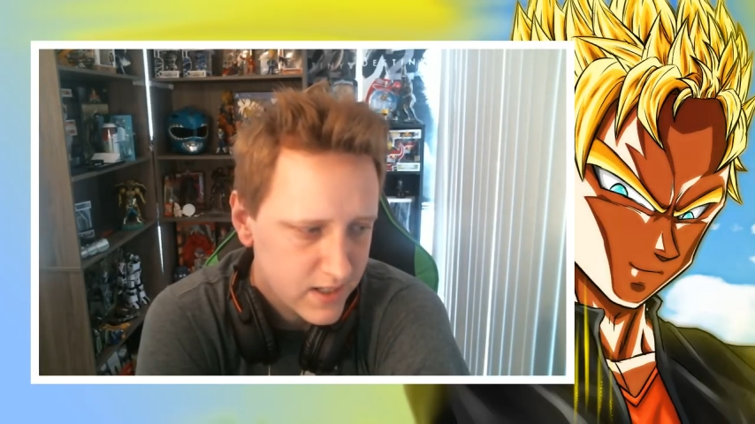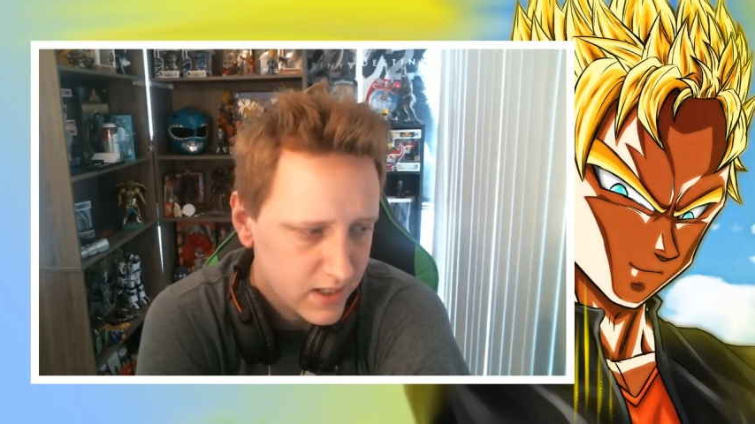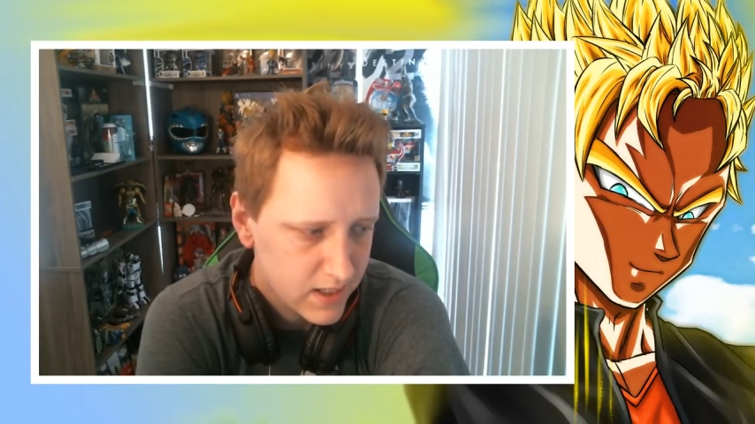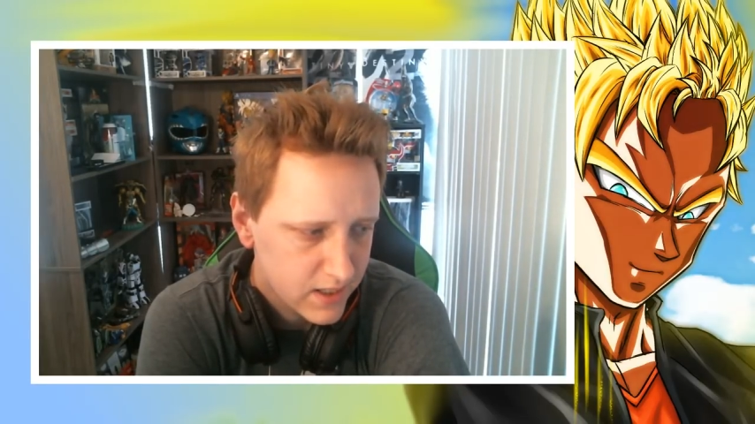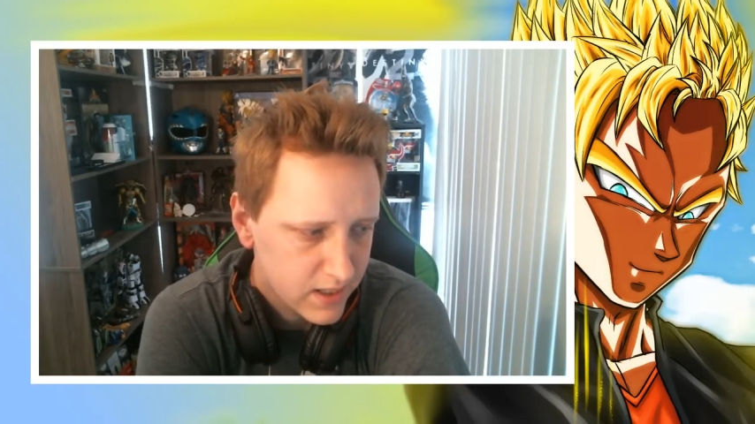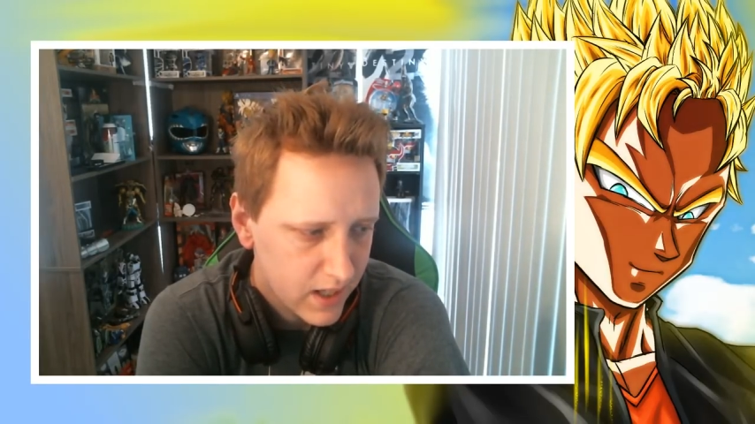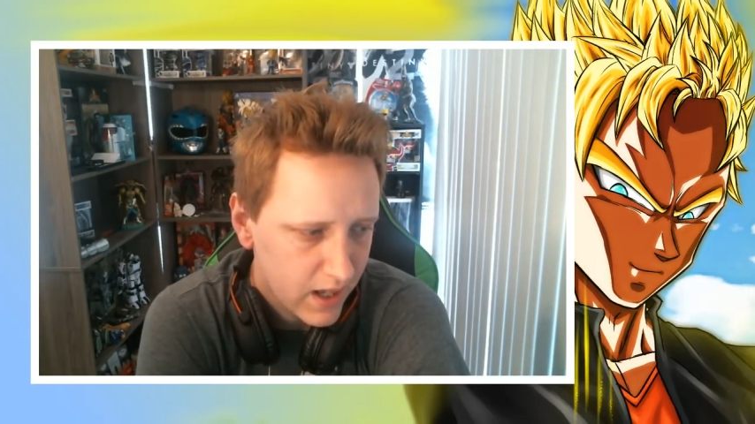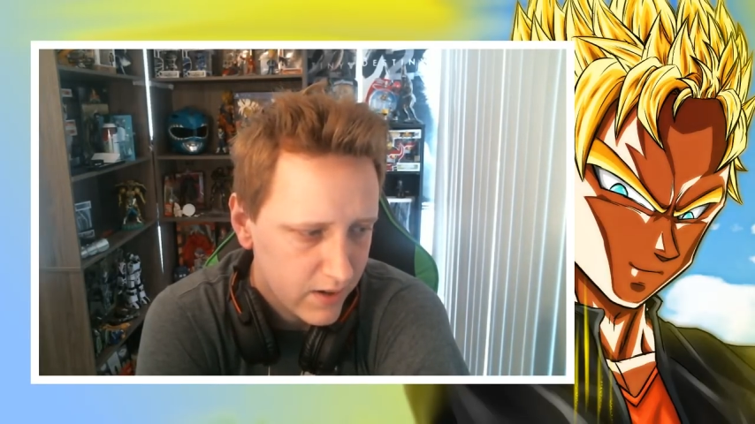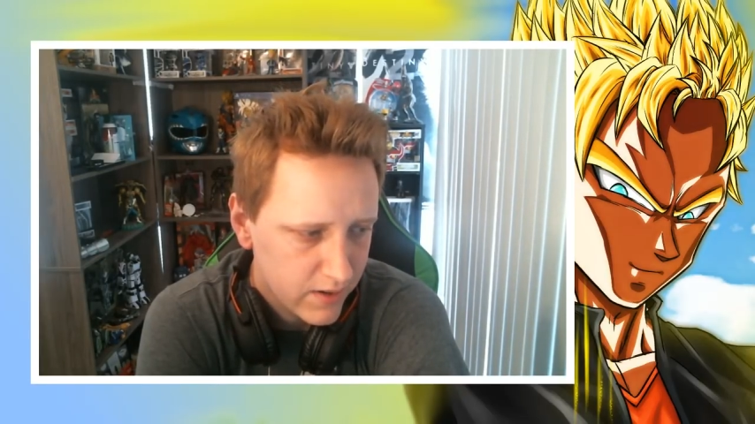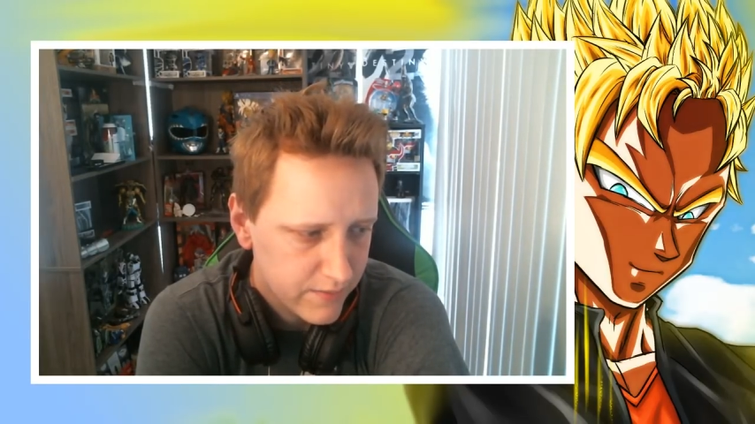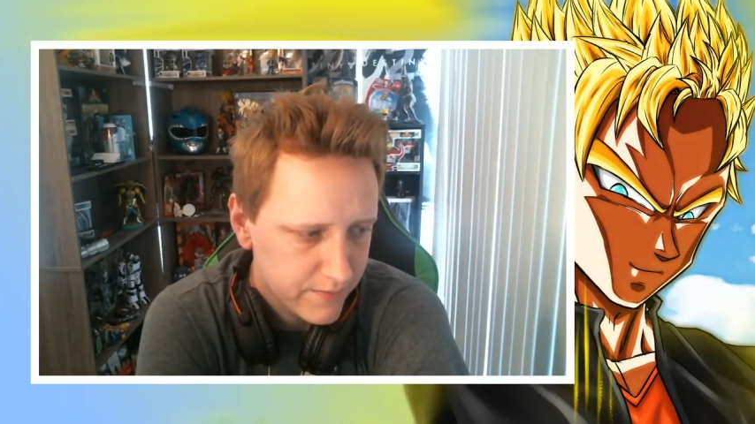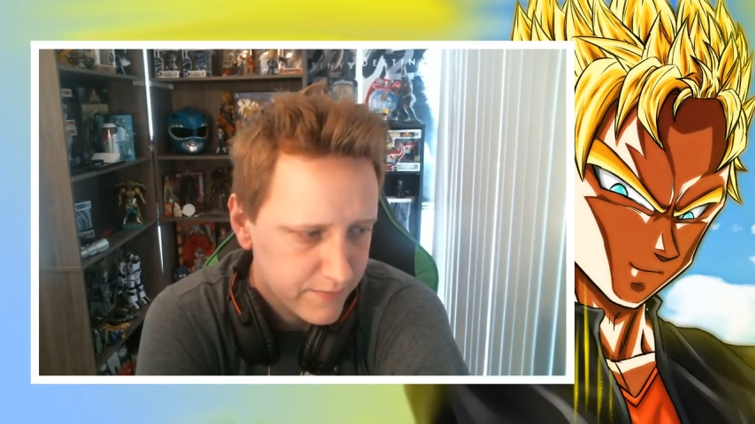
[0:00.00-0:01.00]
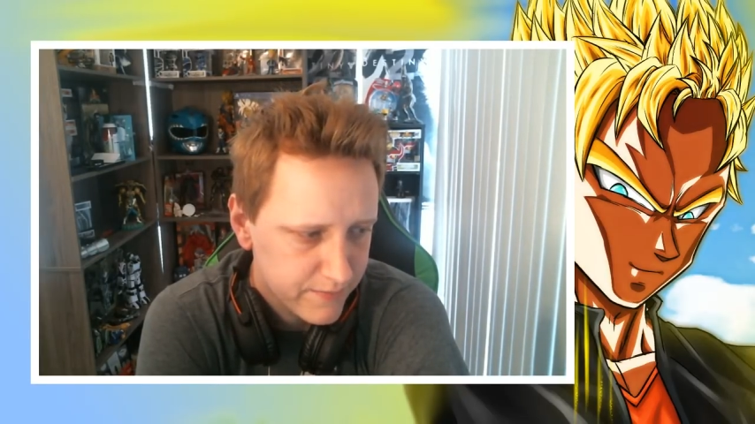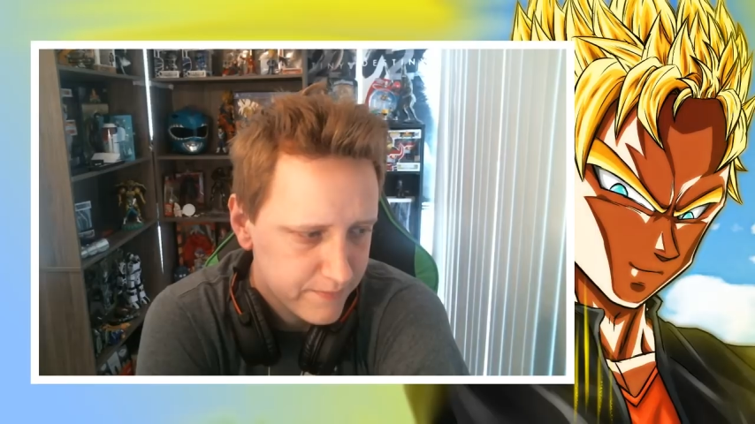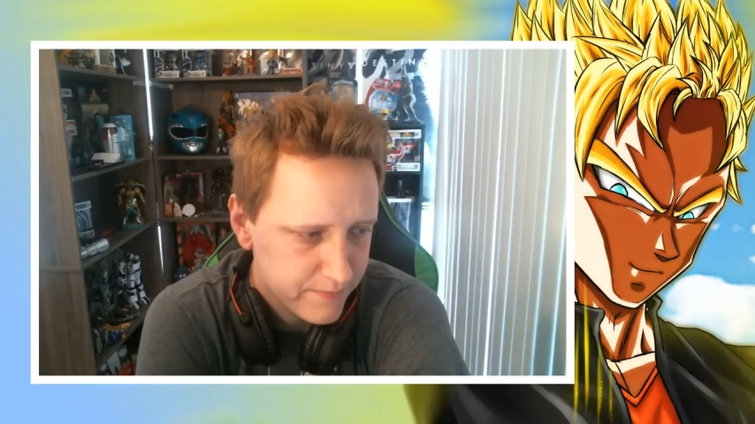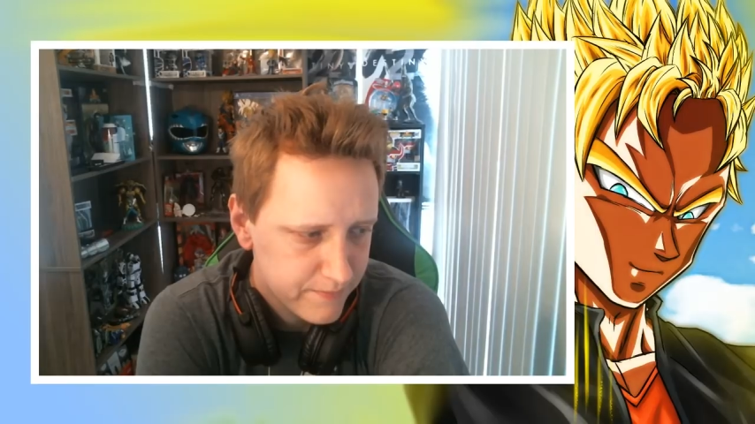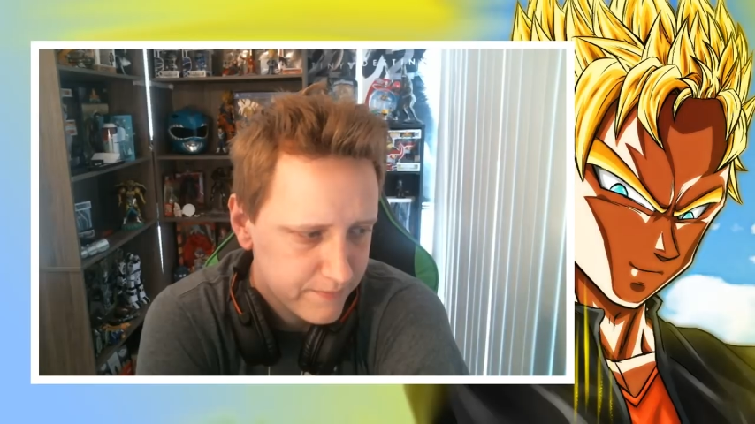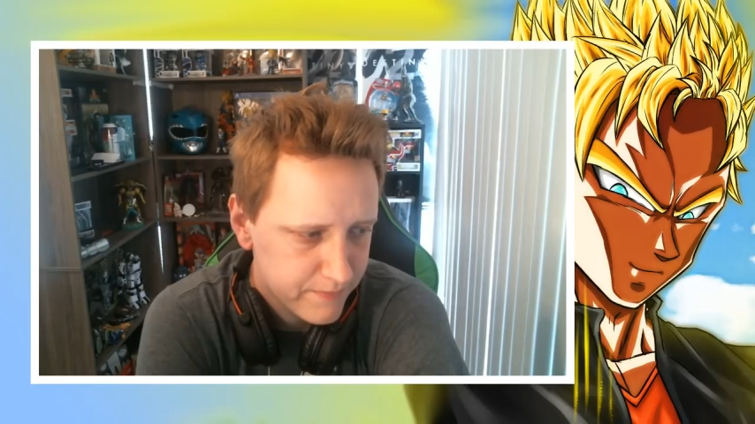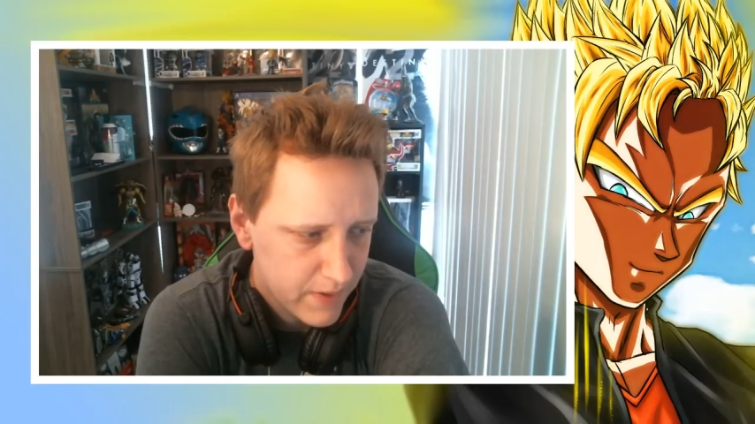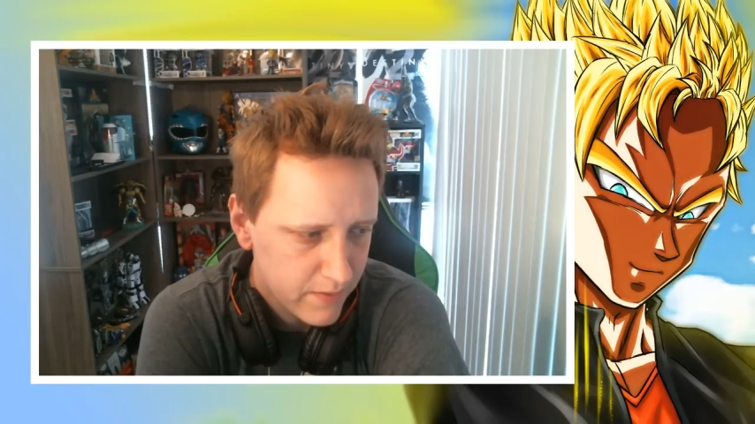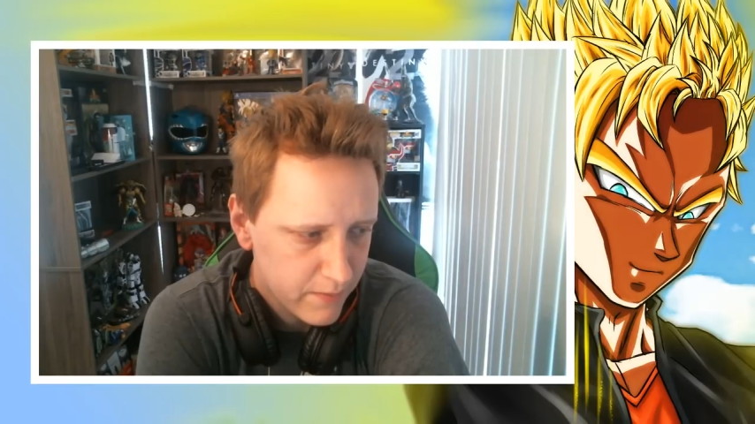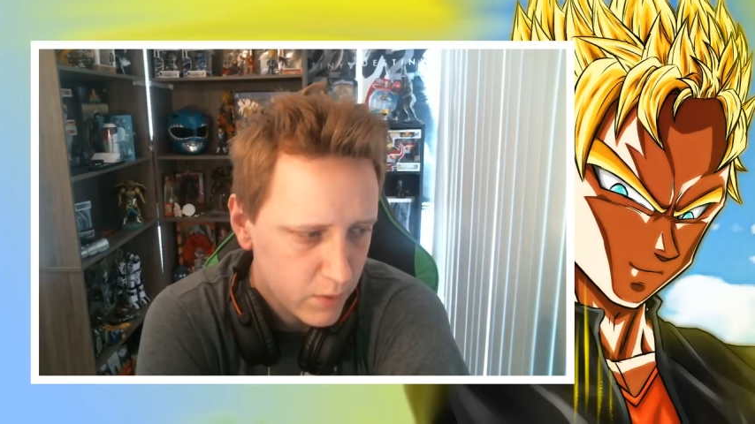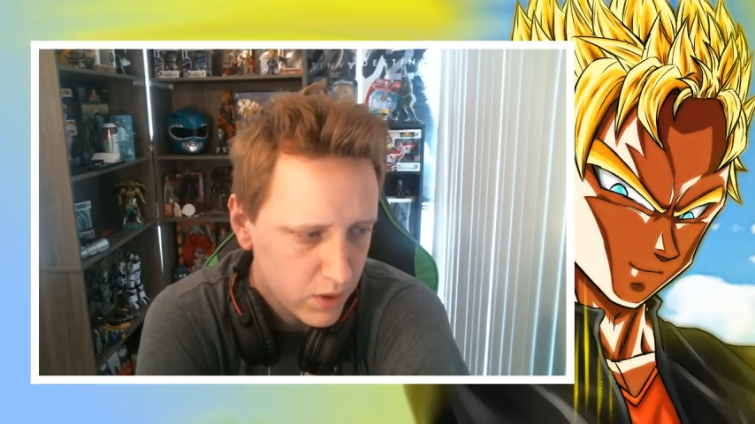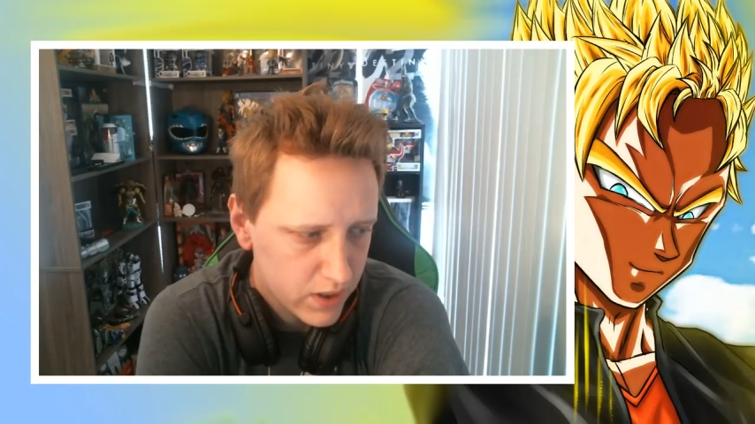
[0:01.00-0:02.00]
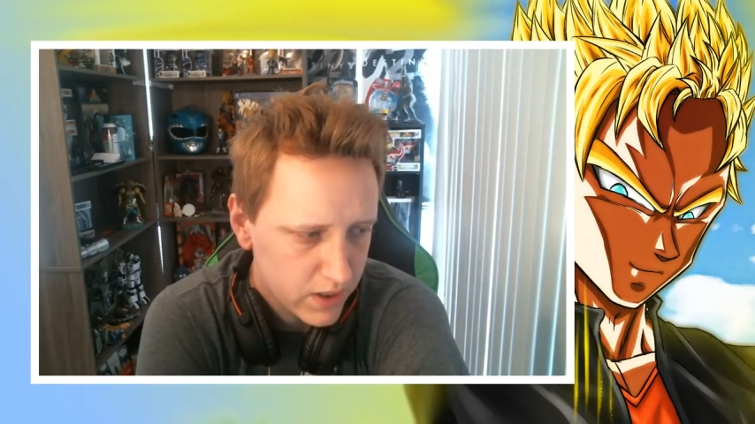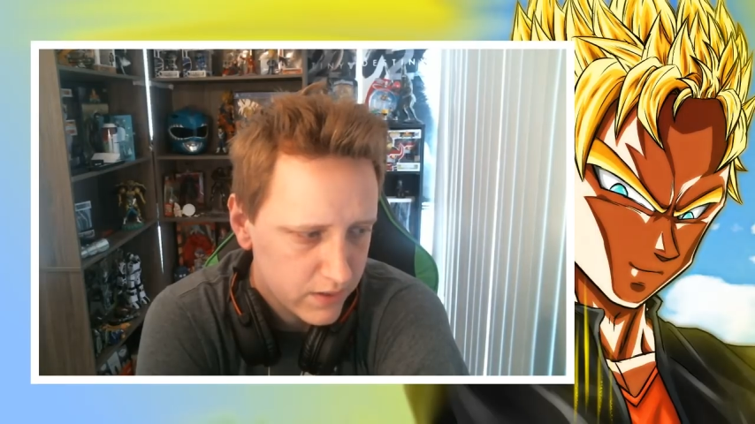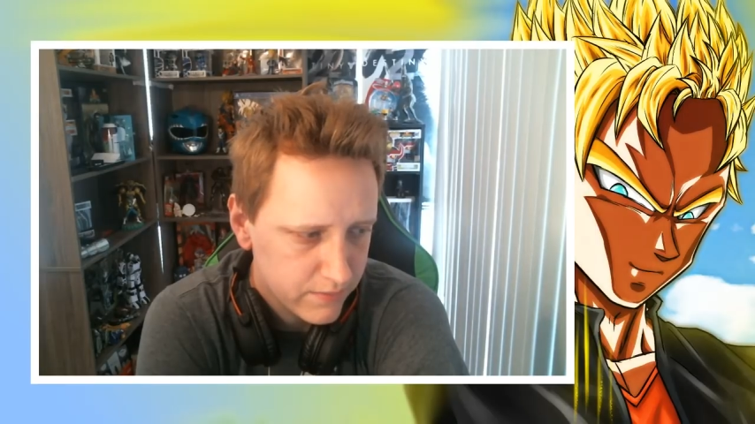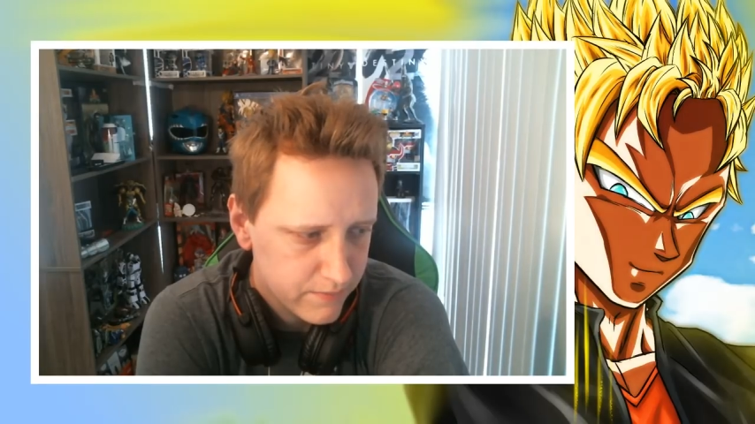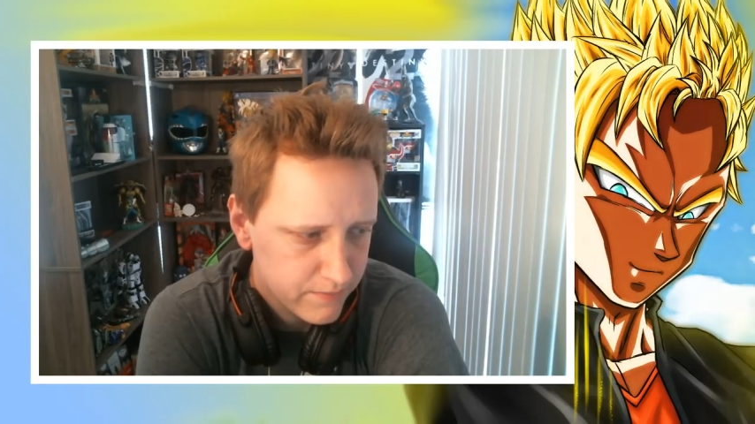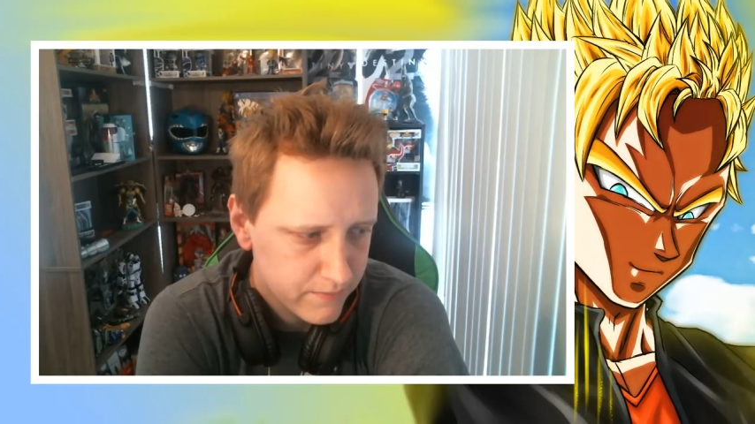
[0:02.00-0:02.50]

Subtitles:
I've been really